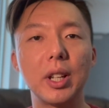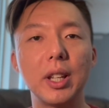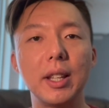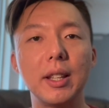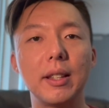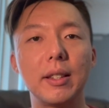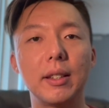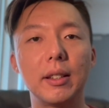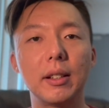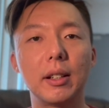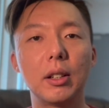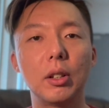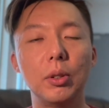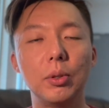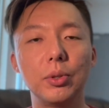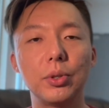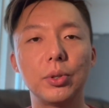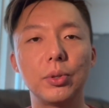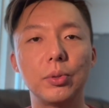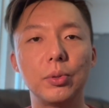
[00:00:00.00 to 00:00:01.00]
is
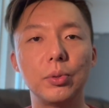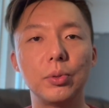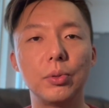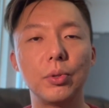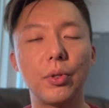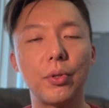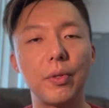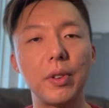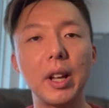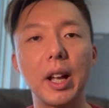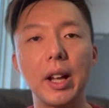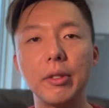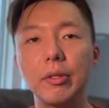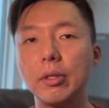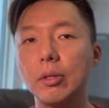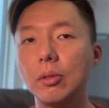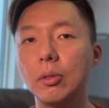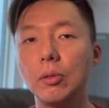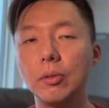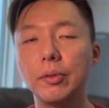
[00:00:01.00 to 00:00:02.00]
close to
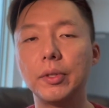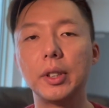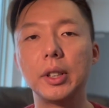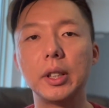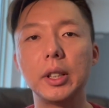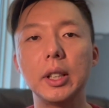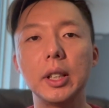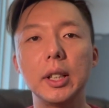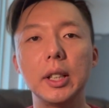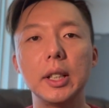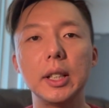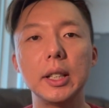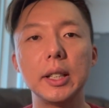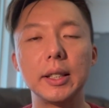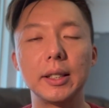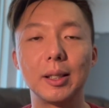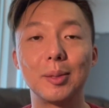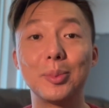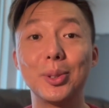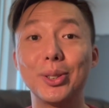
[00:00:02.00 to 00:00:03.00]
300 over
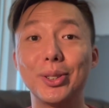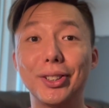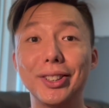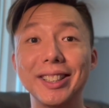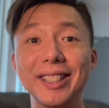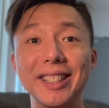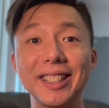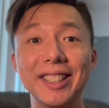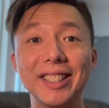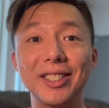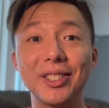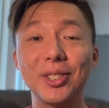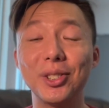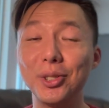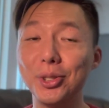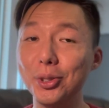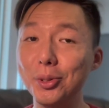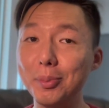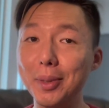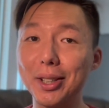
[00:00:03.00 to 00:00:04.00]
Singapore dollars. So
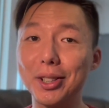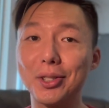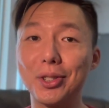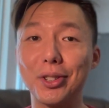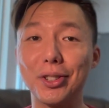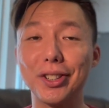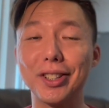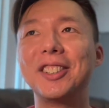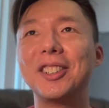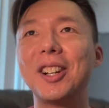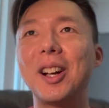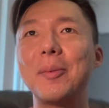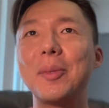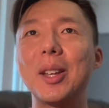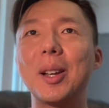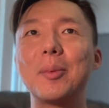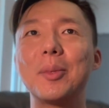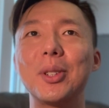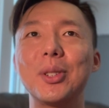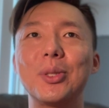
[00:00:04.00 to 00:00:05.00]
you make the choice. I
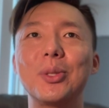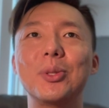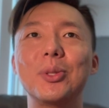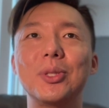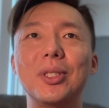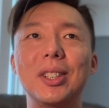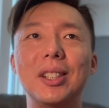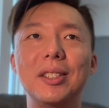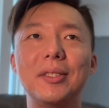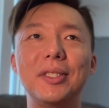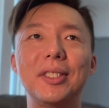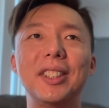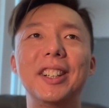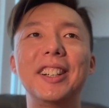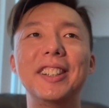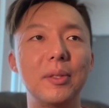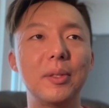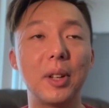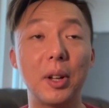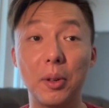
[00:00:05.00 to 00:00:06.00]
mean, I'm here to
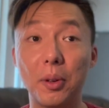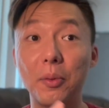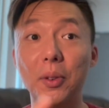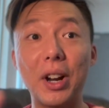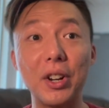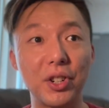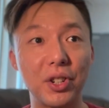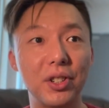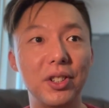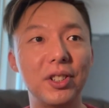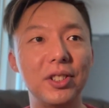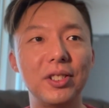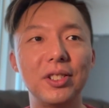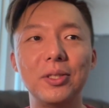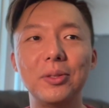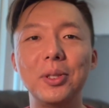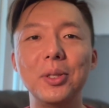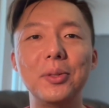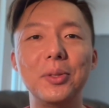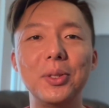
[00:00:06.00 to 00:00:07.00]
deliver a
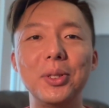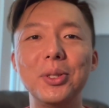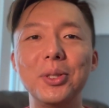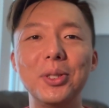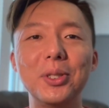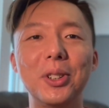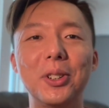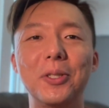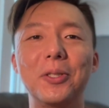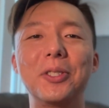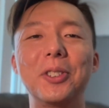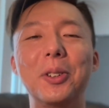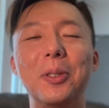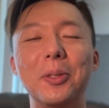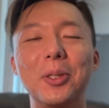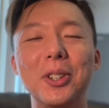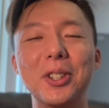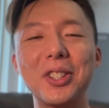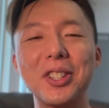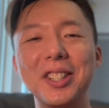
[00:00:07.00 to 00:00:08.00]
rational review of the
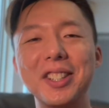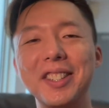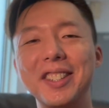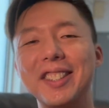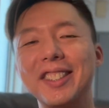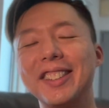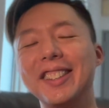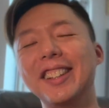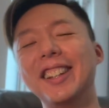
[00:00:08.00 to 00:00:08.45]
watches.